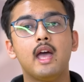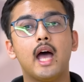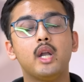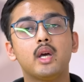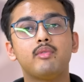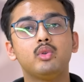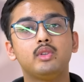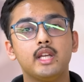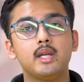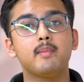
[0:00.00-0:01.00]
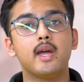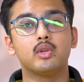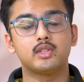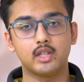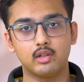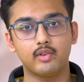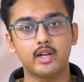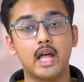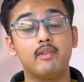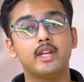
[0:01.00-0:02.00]
and you have to think by yourself
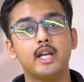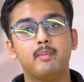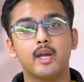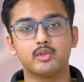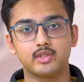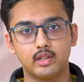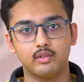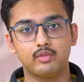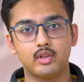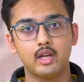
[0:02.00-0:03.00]
and navigate by yourself.